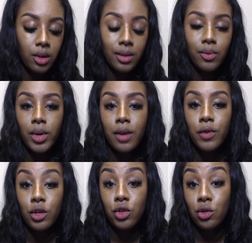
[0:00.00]
whatever
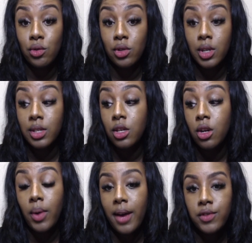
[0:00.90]
you choose, because you
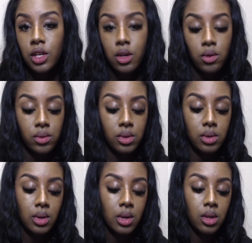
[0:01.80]
don't have to use
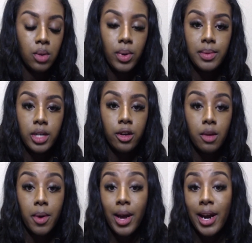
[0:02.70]
the one I'm telling you
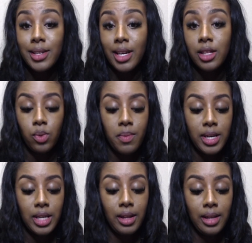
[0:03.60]
about. I just like this one
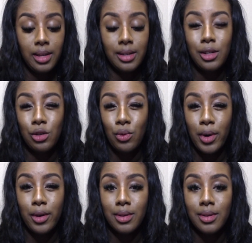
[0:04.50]
because I like the essential
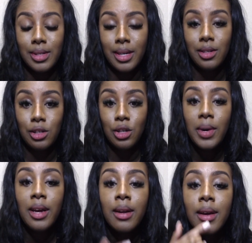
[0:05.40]
oils and the scent to
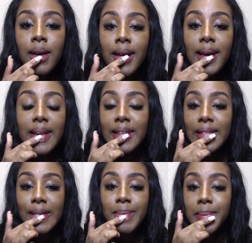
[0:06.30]
it, and it's
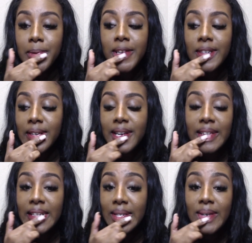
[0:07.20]
super
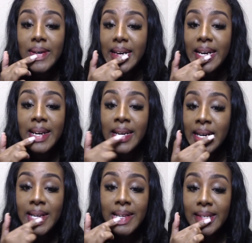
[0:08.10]
moisturizing. So go ahead
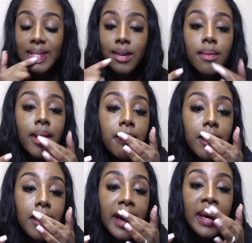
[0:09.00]
and scrub that
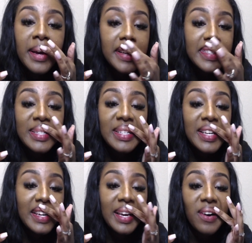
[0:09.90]
boy, because this is
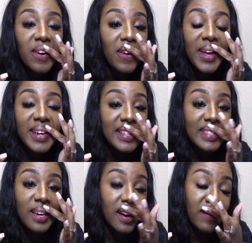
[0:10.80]
going to get all that dead
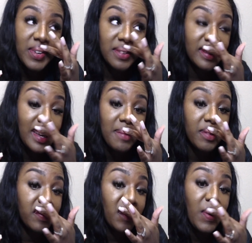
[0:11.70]
skin off of your lip
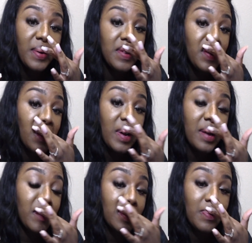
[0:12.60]
before you go in
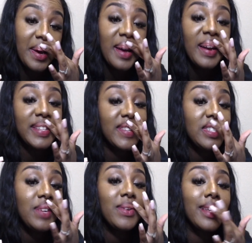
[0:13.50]
with the red,
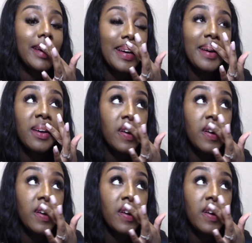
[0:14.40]
especially with like a